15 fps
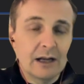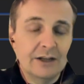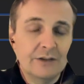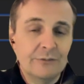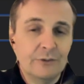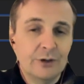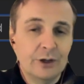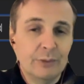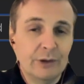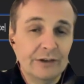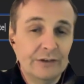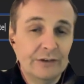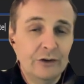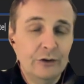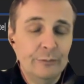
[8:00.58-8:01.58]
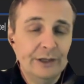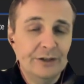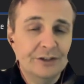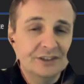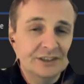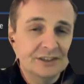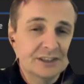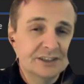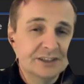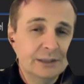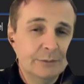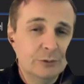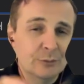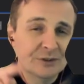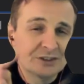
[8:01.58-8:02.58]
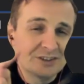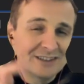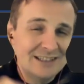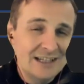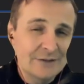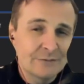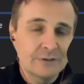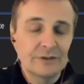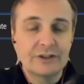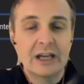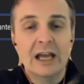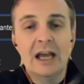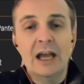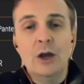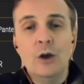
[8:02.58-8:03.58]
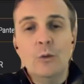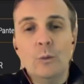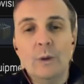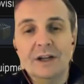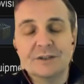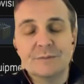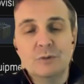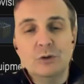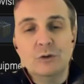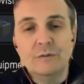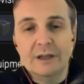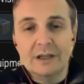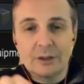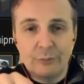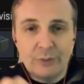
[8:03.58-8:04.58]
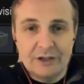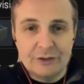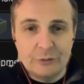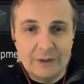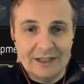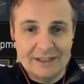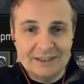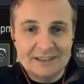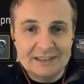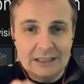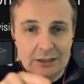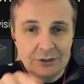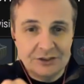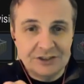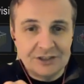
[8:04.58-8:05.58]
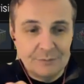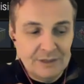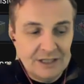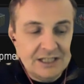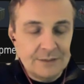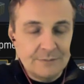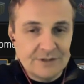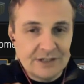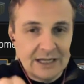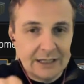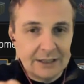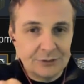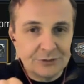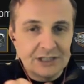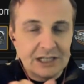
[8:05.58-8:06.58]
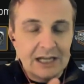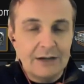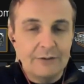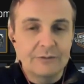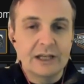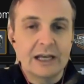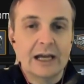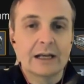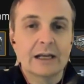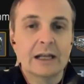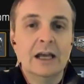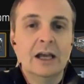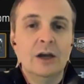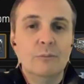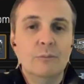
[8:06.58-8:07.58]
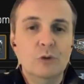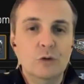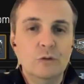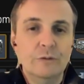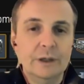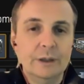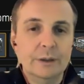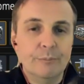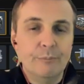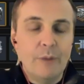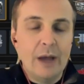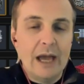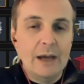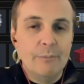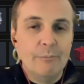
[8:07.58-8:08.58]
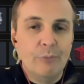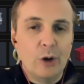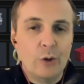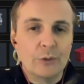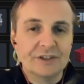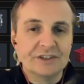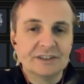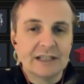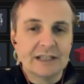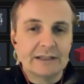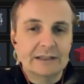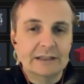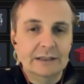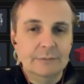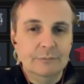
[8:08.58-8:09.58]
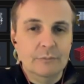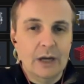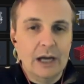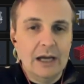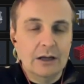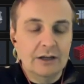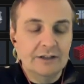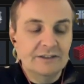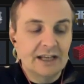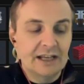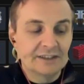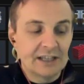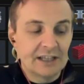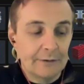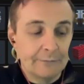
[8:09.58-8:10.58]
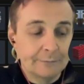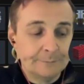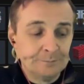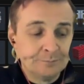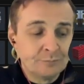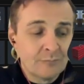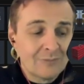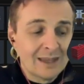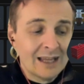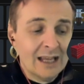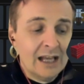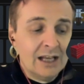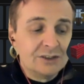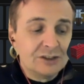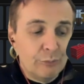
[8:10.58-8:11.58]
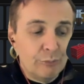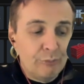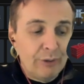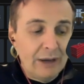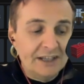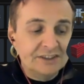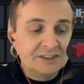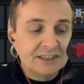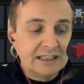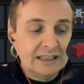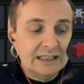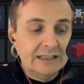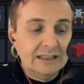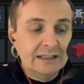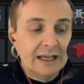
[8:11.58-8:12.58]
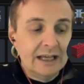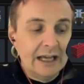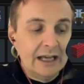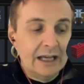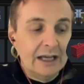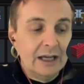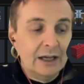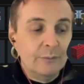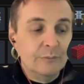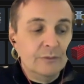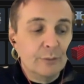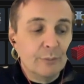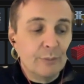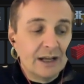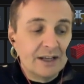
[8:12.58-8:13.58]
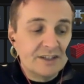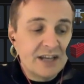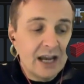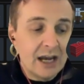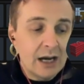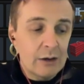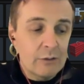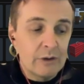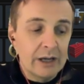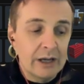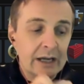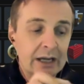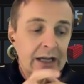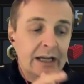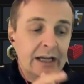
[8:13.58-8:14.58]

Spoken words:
and divide by 2, because its concealment numbers are different when it's moving compared to when it's still, because it's a medium tank. It doesn't have that moving bonus that the light tanks have. So basically, the Pantera